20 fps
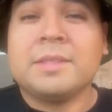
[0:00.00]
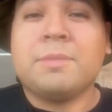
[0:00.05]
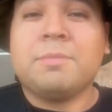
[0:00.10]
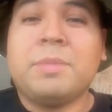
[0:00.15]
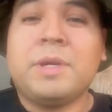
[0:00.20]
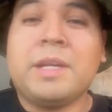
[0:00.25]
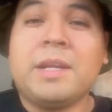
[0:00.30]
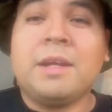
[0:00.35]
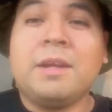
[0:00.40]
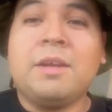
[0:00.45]

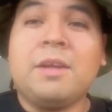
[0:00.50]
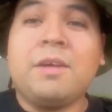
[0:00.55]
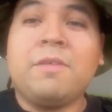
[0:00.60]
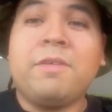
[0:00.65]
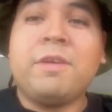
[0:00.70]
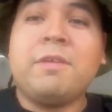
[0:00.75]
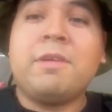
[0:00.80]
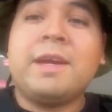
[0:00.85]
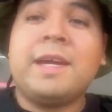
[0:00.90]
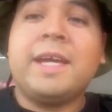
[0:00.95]
But I
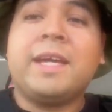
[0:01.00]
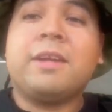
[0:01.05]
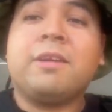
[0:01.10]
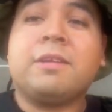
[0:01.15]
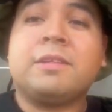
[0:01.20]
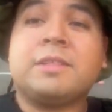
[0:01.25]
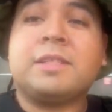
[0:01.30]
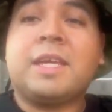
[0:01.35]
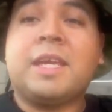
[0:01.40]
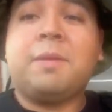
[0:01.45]
love you,
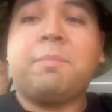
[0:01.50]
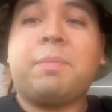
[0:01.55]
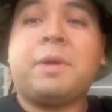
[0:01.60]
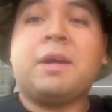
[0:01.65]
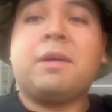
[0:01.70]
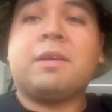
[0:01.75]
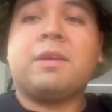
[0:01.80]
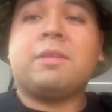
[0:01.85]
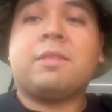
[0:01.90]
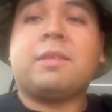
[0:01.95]
haters. Keep
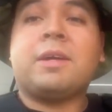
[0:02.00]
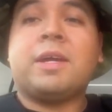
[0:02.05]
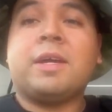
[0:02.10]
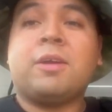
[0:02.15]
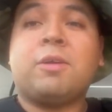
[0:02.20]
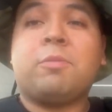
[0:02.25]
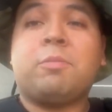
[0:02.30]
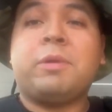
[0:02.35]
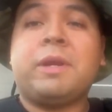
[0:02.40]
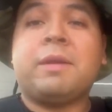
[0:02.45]
on, you thought
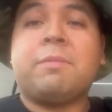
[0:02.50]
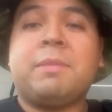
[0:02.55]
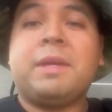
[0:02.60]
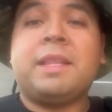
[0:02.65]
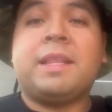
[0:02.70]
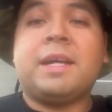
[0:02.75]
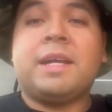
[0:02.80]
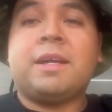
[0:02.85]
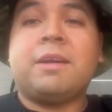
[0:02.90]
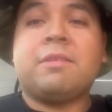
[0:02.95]
you'll bring
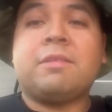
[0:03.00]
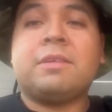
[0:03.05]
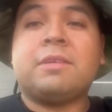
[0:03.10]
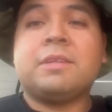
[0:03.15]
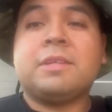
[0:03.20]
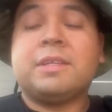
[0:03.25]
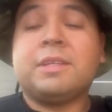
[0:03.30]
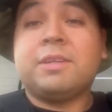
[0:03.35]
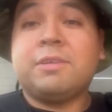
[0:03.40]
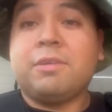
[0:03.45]
me
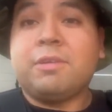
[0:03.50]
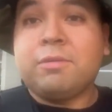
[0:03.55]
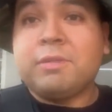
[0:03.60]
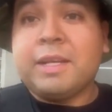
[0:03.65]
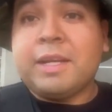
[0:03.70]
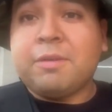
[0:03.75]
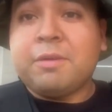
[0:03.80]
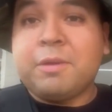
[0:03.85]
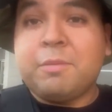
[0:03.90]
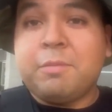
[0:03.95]
down? You'll
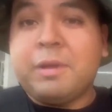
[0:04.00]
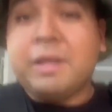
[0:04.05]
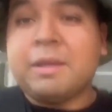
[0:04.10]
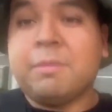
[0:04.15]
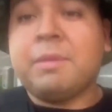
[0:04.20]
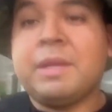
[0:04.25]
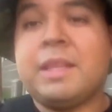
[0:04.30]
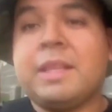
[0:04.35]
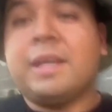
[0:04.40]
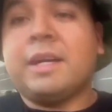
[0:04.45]
never
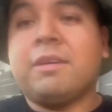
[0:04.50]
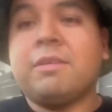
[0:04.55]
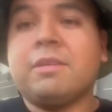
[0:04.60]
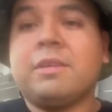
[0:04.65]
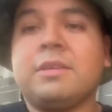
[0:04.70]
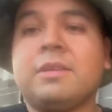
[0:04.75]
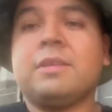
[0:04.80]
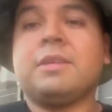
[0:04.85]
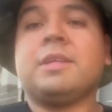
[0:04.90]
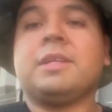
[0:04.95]
bring me down.